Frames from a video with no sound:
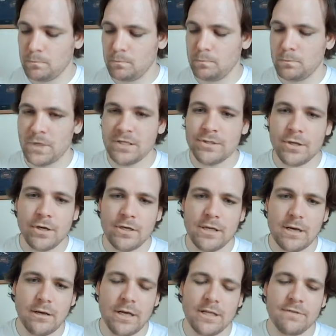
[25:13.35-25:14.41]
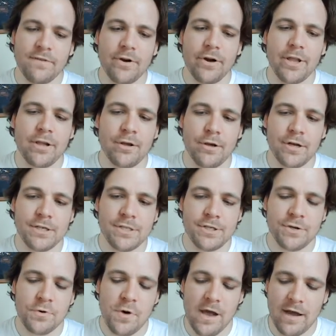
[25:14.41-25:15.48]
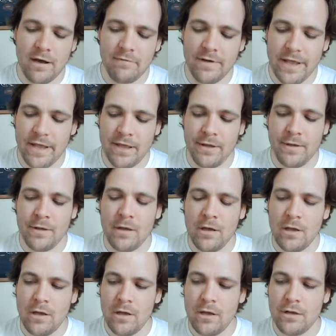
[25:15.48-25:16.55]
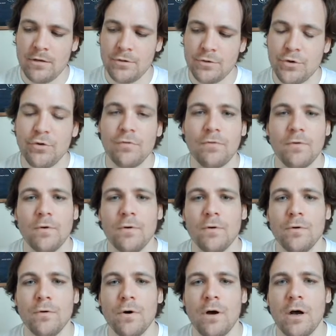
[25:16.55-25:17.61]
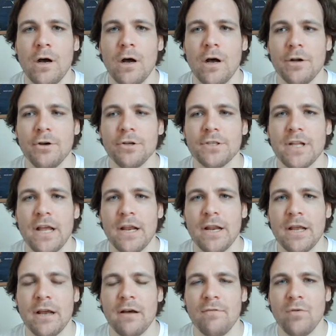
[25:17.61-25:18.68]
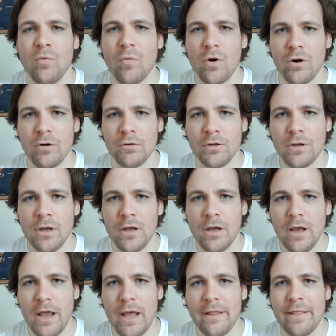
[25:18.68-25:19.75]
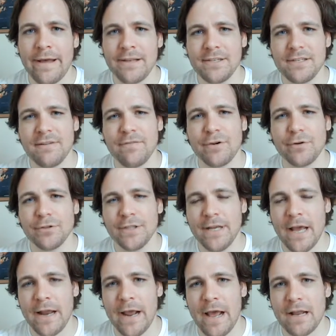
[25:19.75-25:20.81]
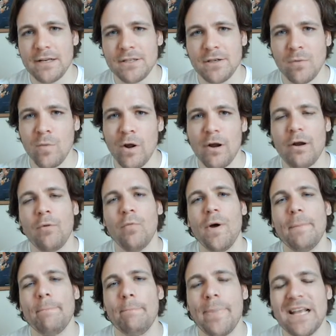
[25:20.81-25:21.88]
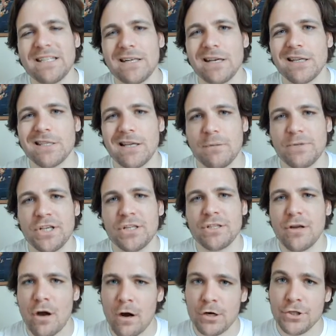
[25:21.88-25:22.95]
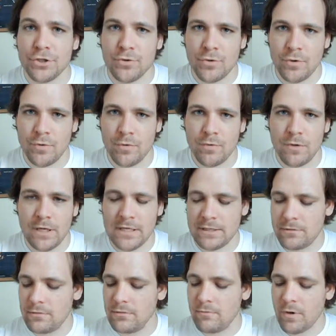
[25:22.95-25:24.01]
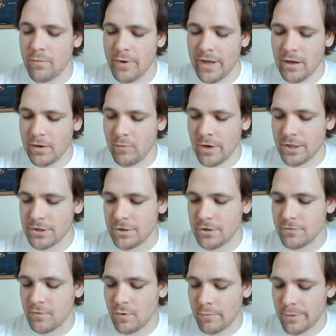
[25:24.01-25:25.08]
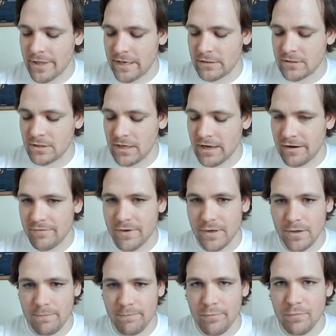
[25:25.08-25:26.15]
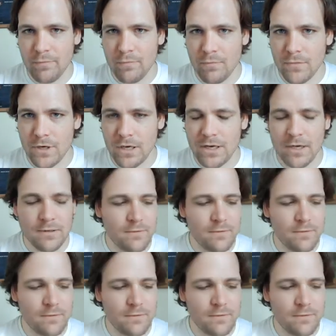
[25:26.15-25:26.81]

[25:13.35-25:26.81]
It's very good to have a truthful understanding of the world, and that's difficult to get at. So what basic assumptions are true is what we want to search for, but that's kind of a